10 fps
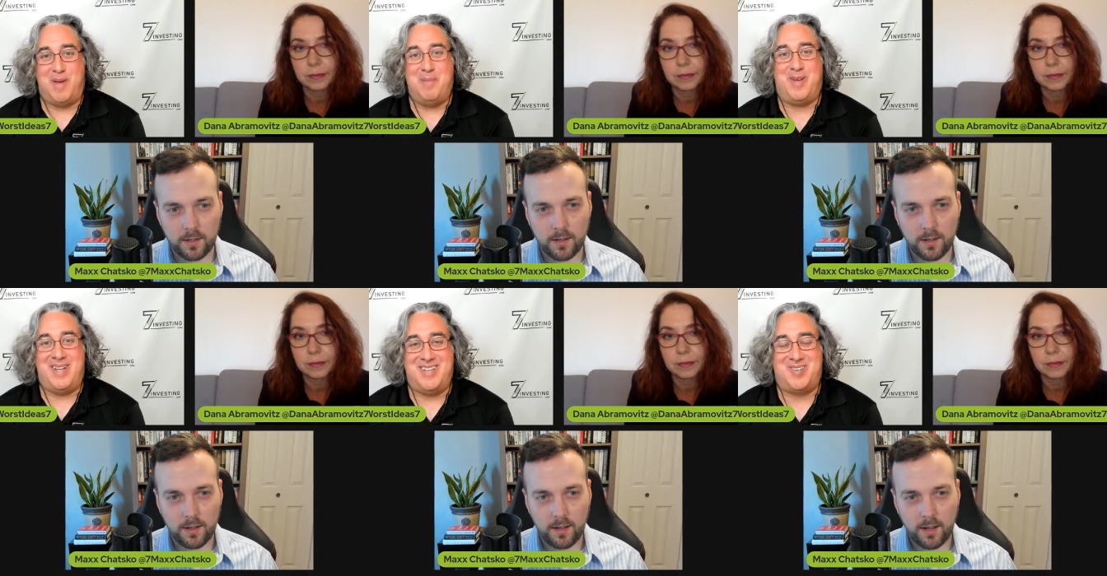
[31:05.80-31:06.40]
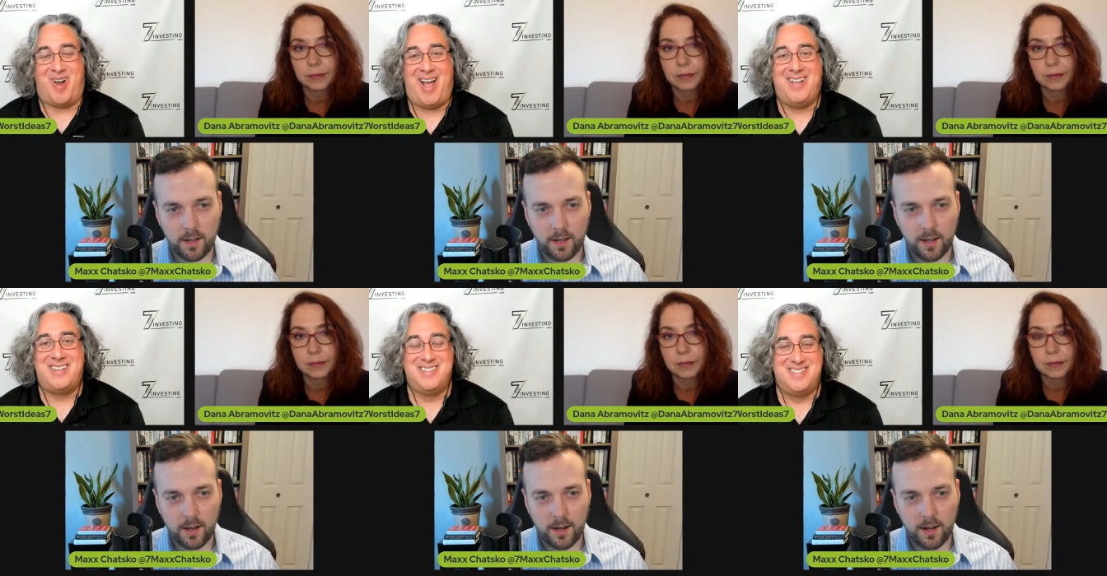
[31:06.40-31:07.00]
Speaker 1: people in the
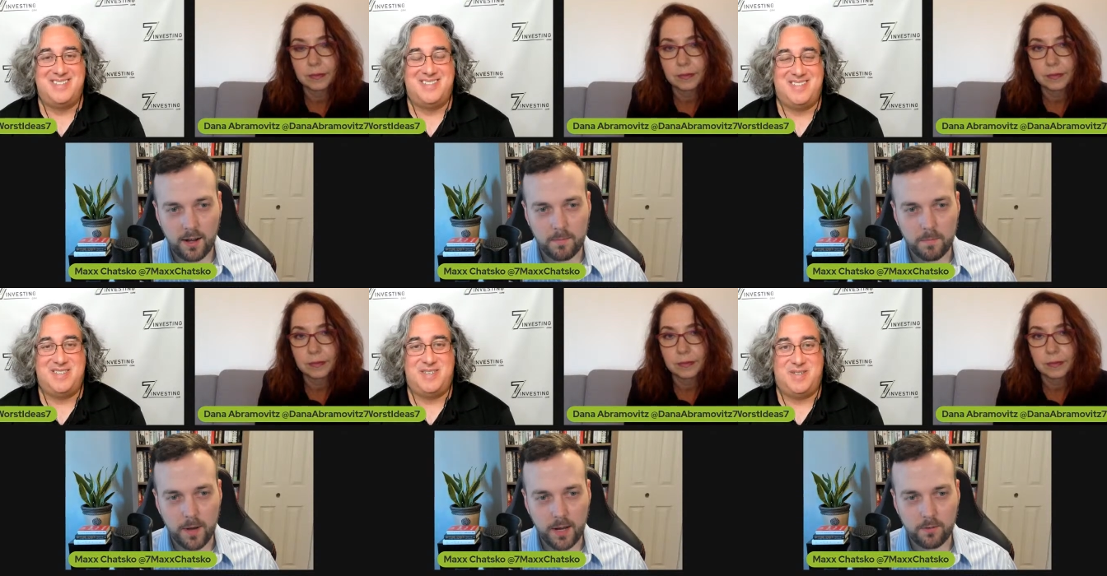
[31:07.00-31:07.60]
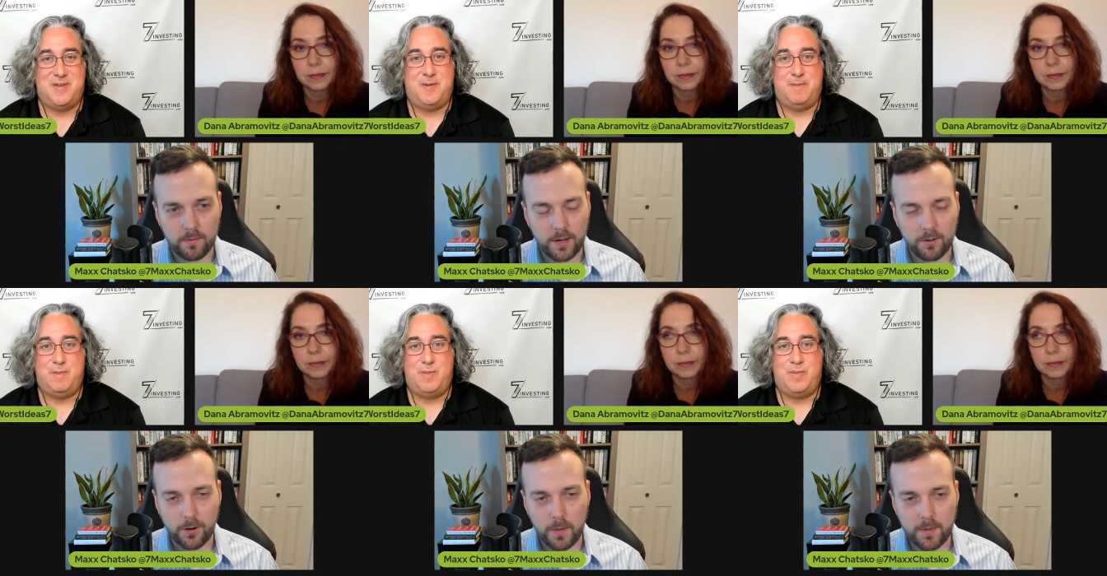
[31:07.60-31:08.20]
trial?
Speaker 2: I don't, I don't
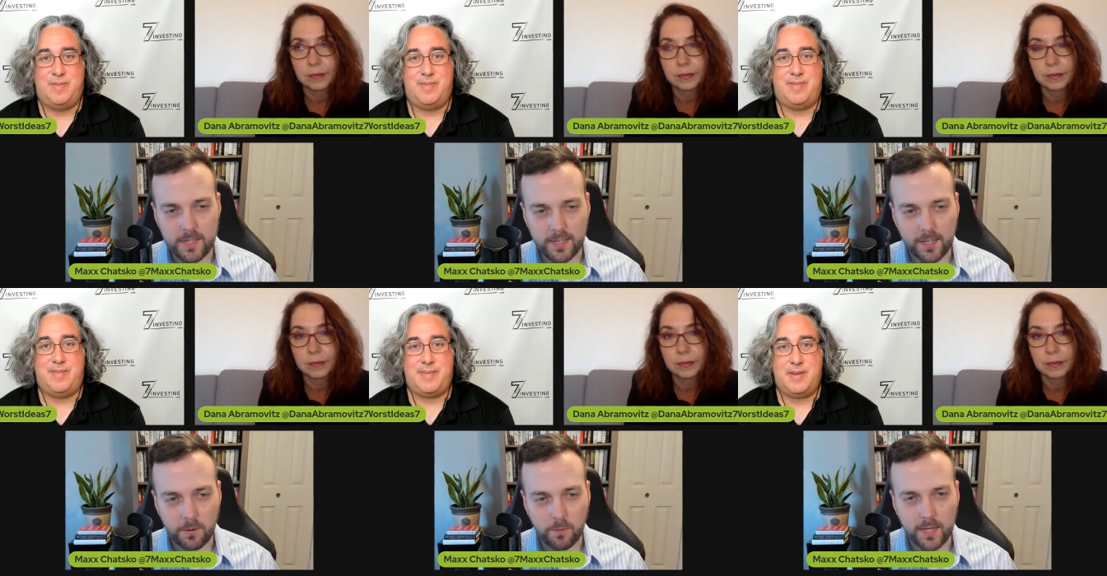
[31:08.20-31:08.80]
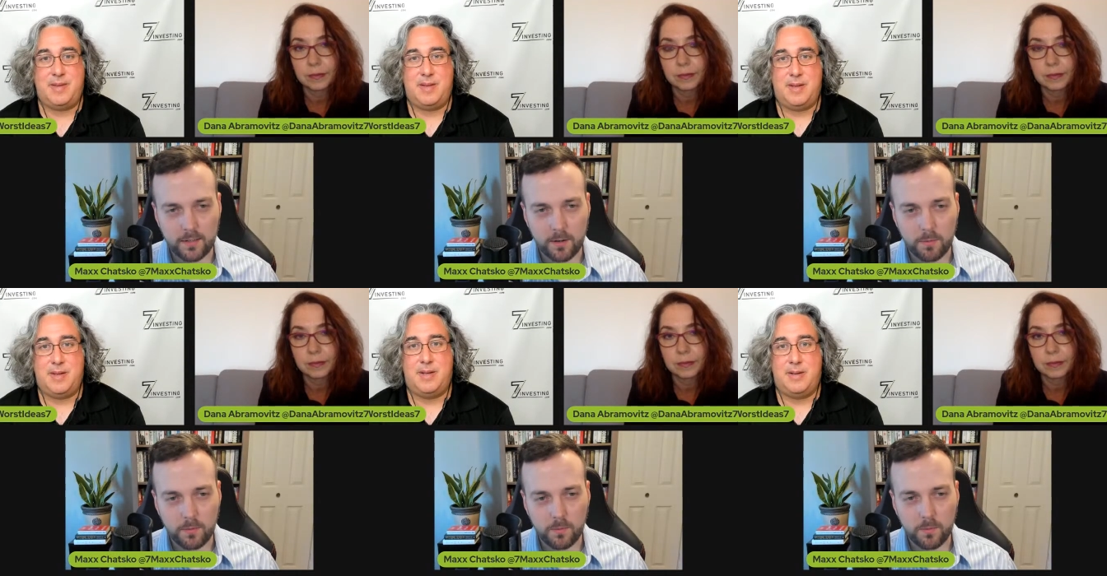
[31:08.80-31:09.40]
know. Maybe Dana can weigh in there,
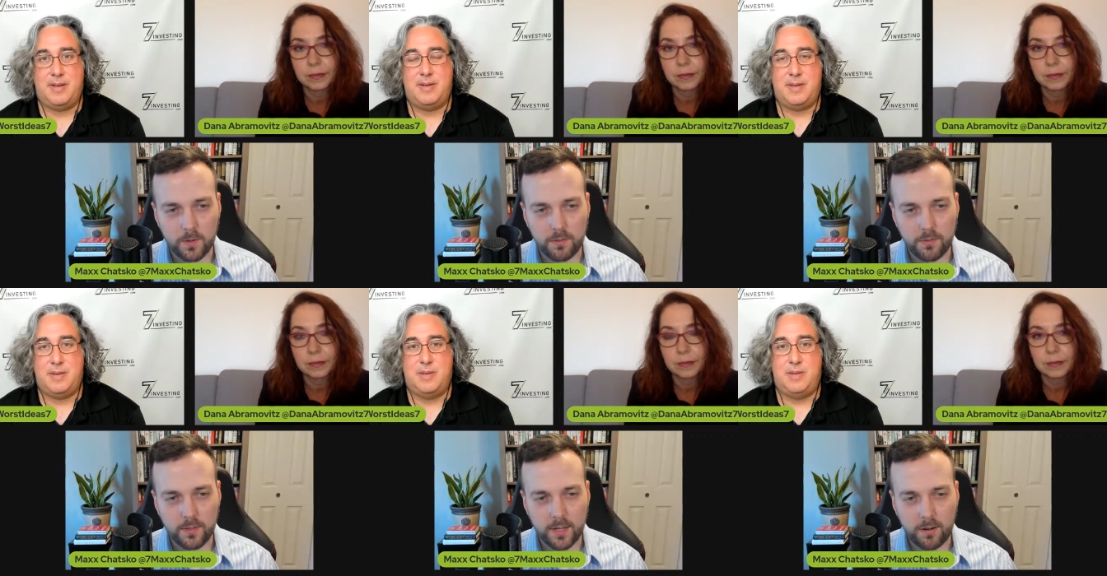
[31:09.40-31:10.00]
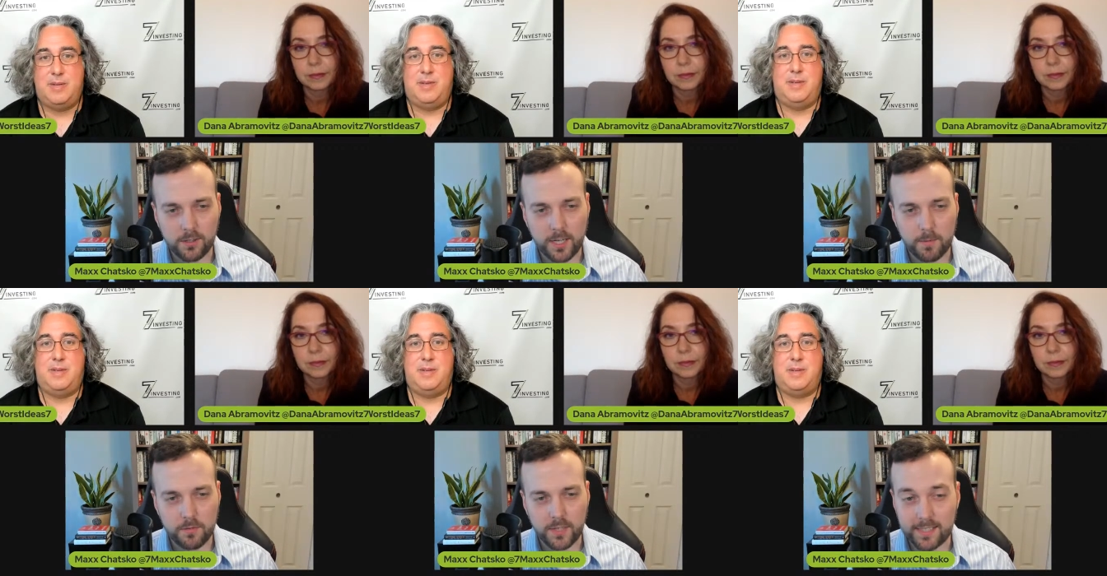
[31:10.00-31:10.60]
but with Alzheimer's
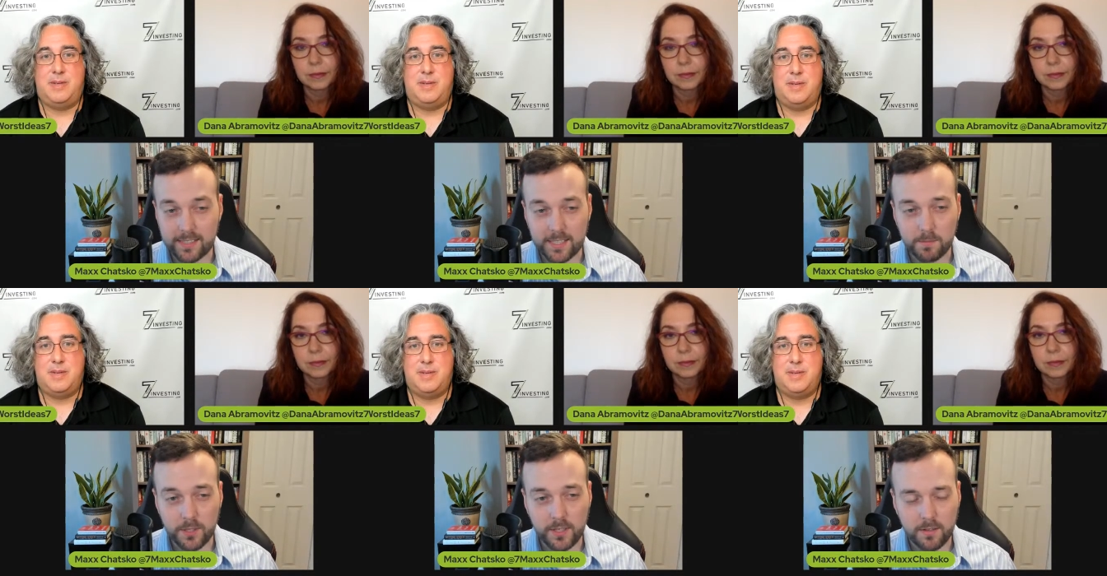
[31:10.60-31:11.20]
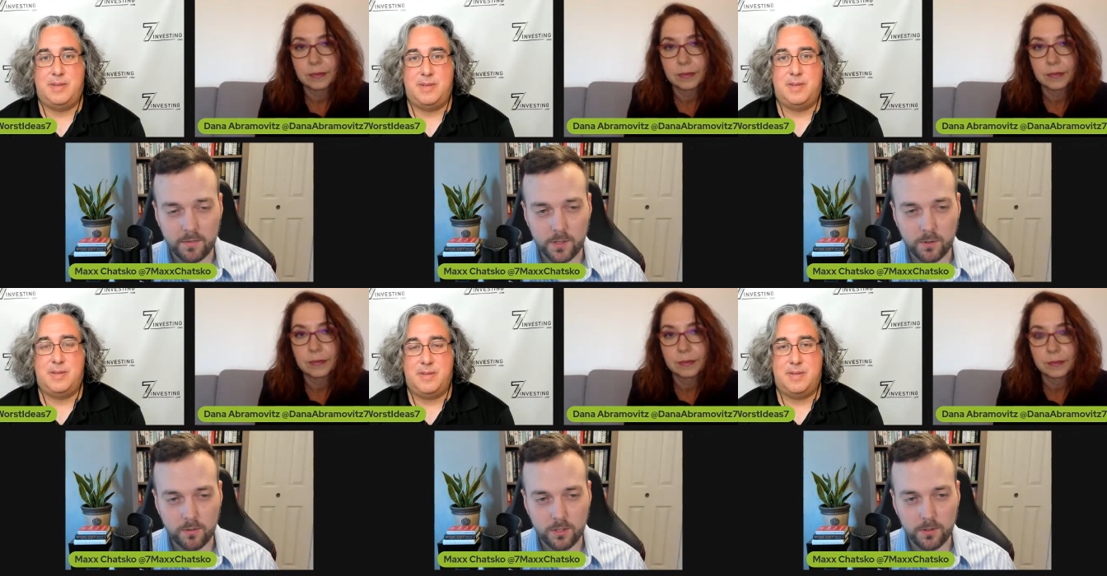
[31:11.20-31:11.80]
affects six million
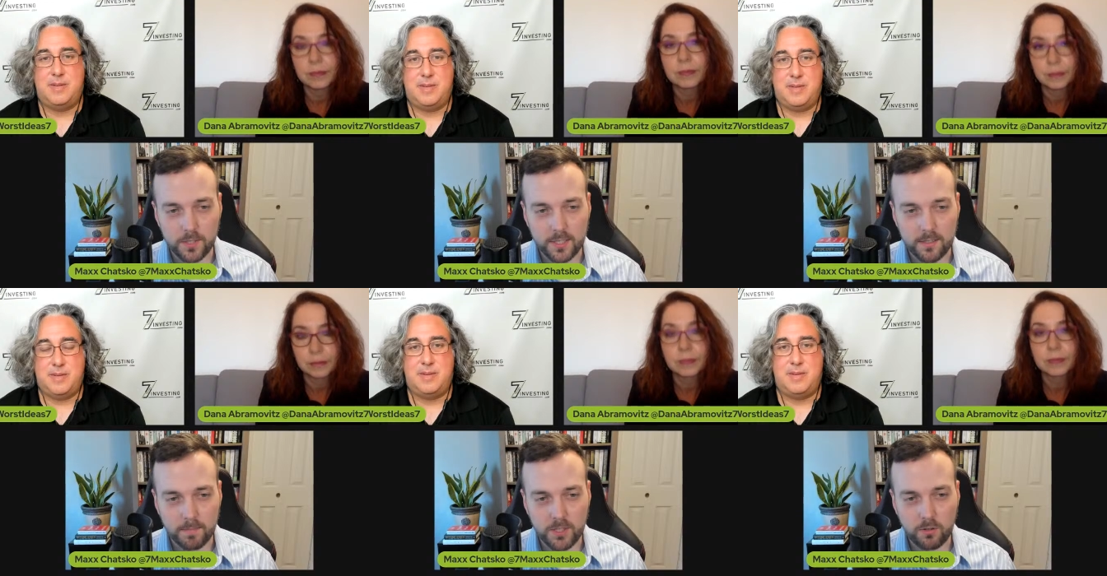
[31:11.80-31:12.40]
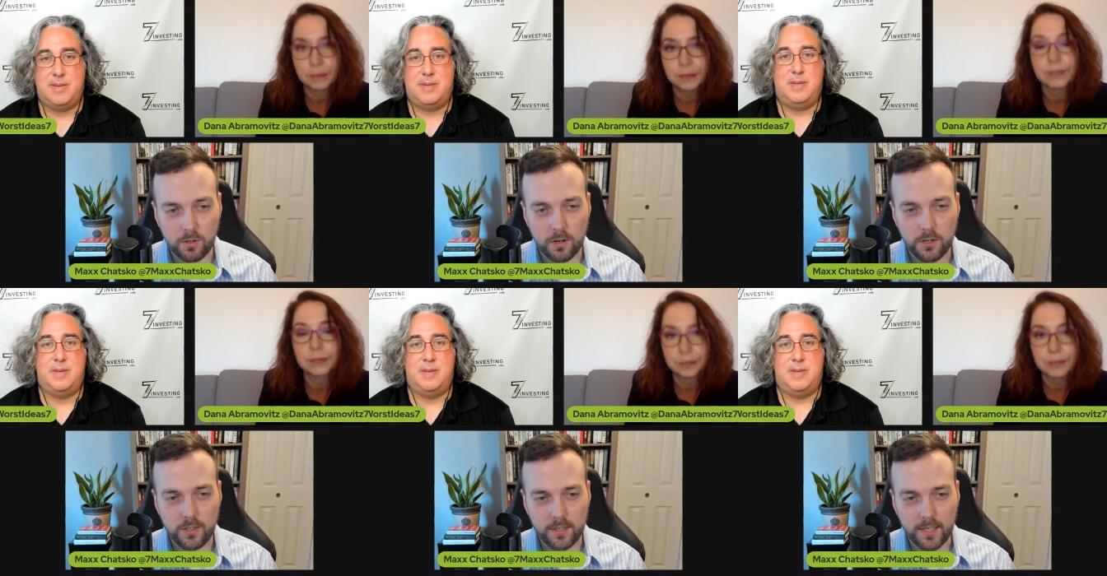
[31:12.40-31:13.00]
individuals, so it's it's a much
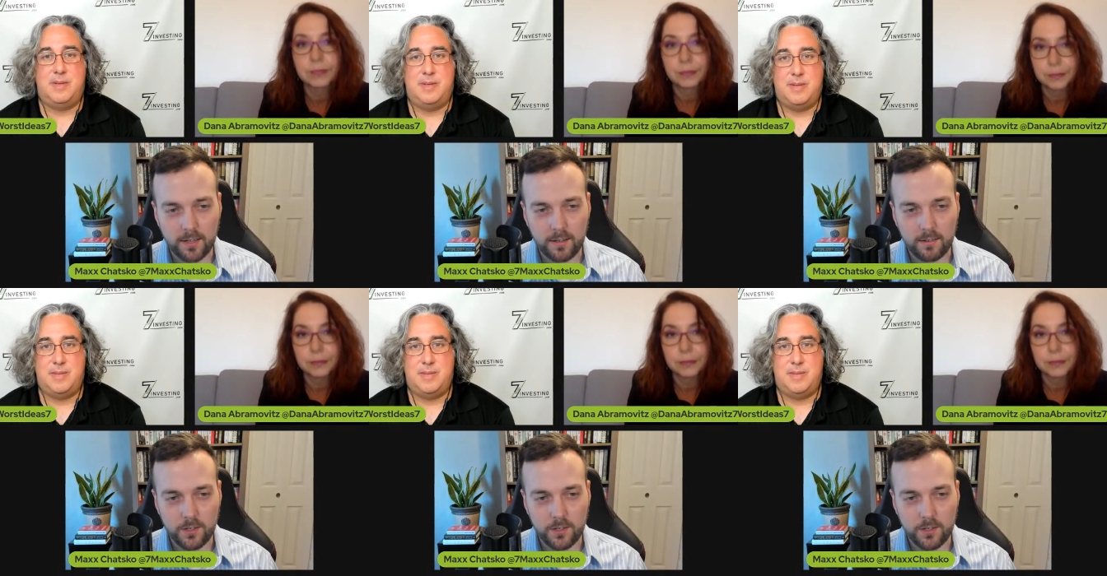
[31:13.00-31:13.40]
larger than like a. Uh,